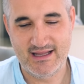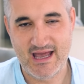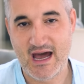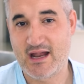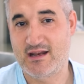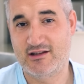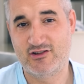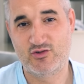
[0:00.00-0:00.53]
the
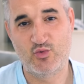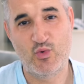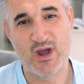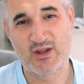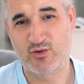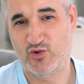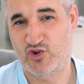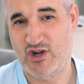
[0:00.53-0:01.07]
onion is
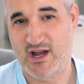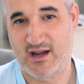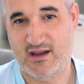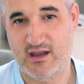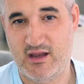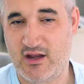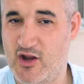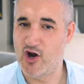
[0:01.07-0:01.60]
way too
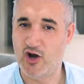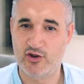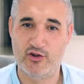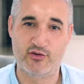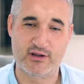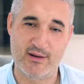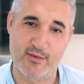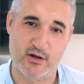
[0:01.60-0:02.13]
chunky.
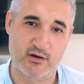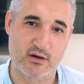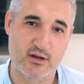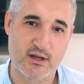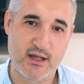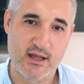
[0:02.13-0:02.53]
Gordon, come on.